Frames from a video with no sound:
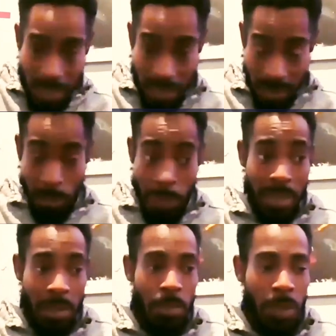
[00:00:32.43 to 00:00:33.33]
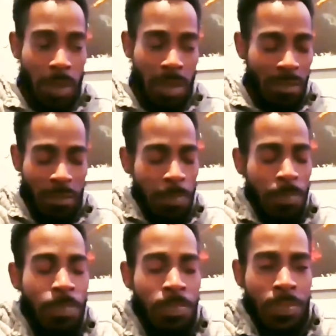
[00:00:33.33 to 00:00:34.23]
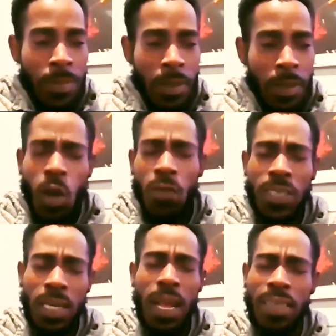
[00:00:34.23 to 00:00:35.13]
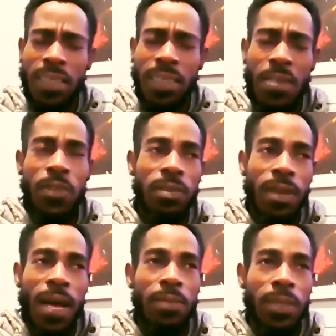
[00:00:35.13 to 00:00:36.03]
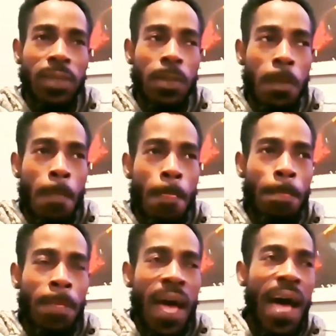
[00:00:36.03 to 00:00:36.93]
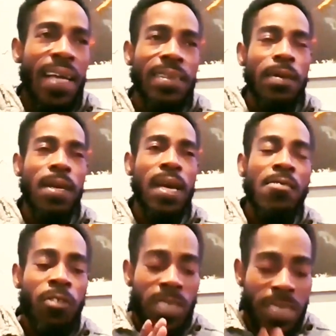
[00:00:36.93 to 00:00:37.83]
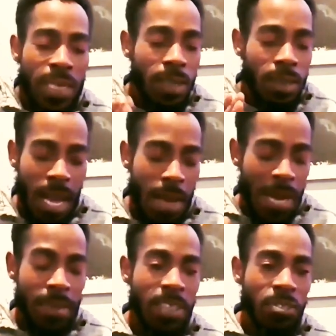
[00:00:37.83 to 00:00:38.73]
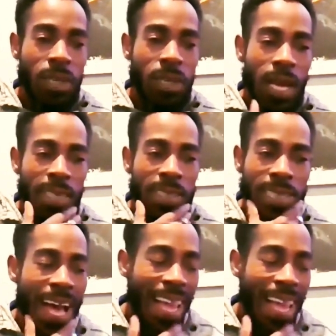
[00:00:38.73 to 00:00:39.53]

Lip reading: this semester, because I've taught this class several times. And every single time I teach the class,